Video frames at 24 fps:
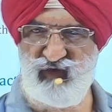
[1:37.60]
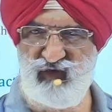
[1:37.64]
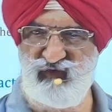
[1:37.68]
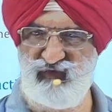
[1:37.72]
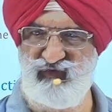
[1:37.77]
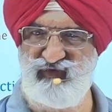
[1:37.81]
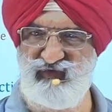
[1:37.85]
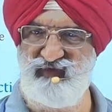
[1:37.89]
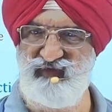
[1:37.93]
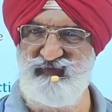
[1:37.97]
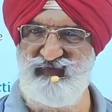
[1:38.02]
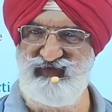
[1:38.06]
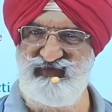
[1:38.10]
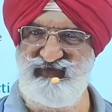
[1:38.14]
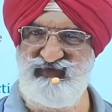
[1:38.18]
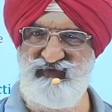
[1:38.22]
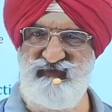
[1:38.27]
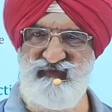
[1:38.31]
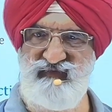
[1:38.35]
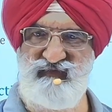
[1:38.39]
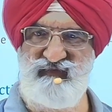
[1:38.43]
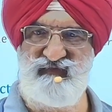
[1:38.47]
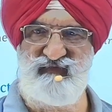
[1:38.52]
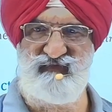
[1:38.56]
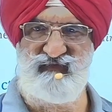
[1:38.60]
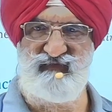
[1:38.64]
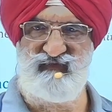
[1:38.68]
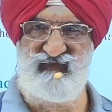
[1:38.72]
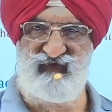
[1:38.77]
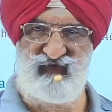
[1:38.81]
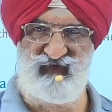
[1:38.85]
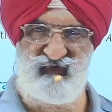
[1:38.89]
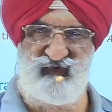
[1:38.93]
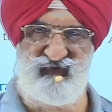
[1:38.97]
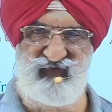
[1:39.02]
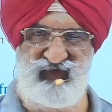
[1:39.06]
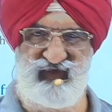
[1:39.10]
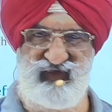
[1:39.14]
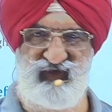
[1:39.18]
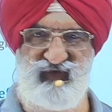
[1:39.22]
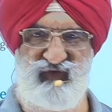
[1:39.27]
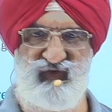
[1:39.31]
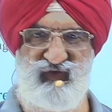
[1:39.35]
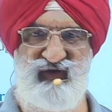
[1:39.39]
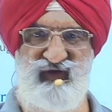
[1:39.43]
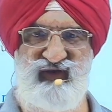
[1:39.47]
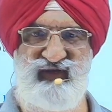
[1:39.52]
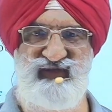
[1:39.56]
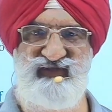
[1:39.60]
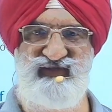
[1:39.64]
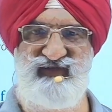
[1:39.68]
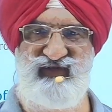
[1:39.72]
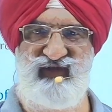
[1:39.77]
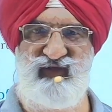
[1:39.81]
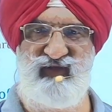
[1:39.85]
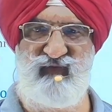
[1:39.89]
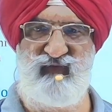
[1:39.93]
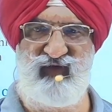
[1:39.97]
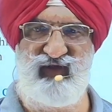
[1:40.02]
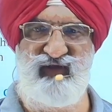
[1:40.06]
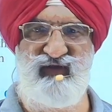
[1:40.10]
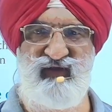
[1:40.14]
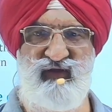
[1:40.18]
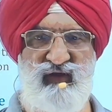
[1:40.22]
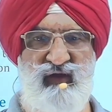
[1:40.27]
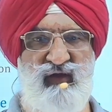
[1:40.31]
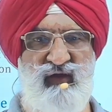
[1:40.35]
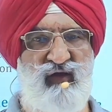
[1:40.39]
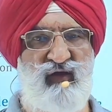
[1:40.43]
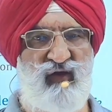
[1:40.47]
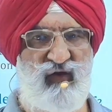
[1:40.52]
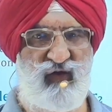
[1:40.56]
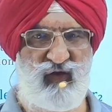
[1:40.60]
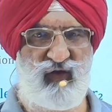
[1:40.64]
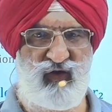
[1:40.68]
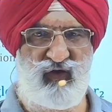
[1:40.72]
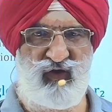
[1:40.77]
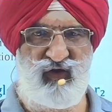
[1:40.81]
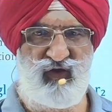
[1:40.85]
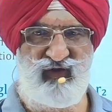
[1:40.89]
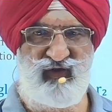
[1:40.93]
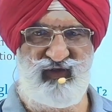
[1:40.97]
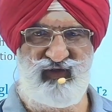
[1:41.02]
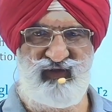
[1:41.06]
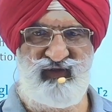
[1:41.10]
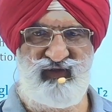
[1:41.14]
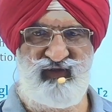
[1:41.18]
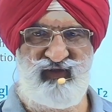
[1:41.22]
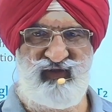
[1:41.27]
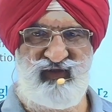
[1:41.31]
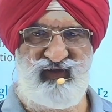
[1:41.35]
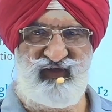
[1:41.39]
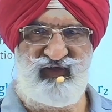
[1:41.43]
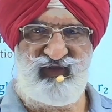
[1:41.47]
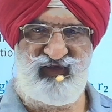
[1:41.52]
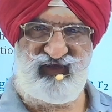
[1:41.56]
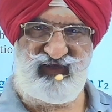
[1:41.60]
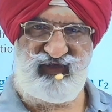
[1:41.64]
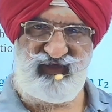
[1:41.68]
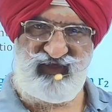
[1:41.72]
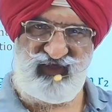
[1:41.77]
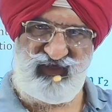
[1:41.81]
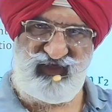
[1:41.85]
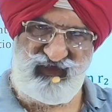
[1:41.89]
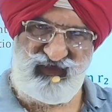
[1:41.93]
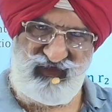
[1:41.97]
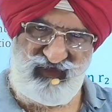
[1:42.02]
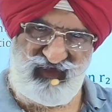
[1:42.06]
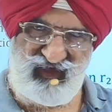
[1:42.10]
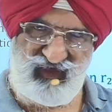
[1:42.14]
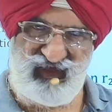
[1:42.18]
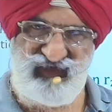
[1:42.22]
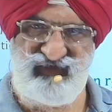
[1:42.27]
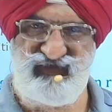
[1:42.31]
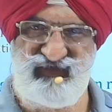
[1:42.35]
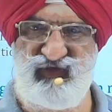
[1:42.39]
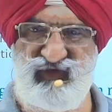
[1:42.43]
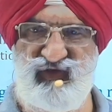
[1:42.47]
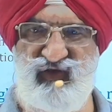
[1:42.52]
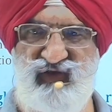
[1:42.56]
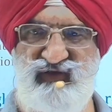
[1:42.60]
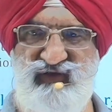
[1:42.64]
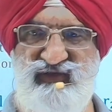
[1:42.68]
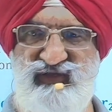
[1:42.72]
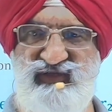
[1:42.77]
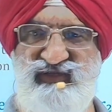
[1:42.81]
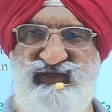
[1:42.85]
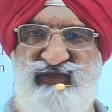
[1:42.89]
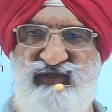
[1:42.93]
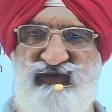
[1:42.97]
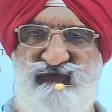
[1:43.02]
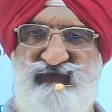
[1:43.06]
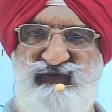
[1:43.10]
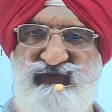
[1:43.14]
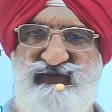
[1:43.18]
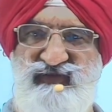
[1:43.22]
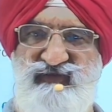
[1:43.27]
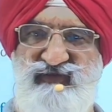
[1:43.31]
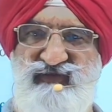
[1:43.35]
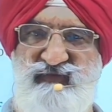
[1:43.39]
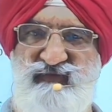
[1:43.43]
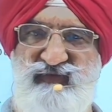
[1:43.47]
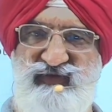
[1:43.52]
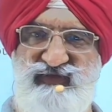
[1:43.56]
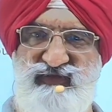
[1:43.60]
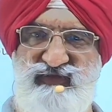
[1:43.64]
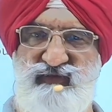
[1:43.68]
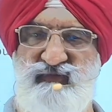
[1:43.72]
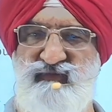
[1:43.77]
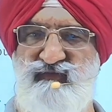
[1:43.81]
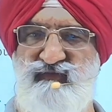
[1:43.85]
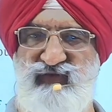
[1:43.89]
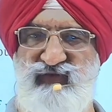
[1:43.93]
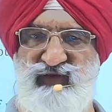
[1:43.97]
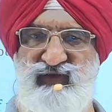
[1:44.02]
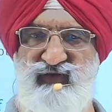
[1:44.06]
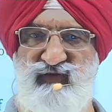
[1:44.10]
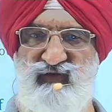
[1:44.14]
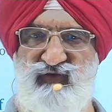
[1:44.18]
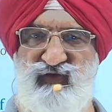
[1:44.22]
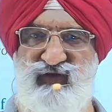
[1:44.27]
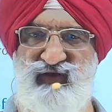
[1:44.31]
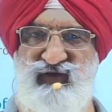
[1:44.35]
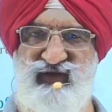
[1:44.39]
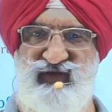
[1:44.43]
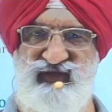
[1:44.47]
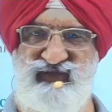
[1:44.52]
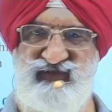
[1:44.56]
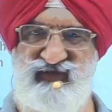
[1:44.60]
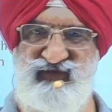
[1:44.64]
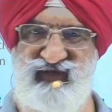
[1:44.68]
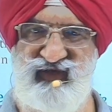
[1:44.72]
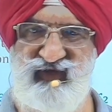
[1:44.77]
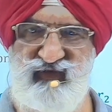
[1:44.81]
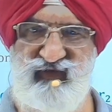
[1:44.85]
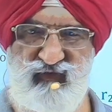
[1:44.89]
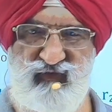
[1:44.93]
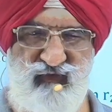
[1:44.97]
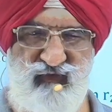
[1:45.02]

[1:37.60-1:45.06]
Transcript: of the prism, we can call it as ray 1, or it can graze along the surface of the prism, we can call it as ray 2,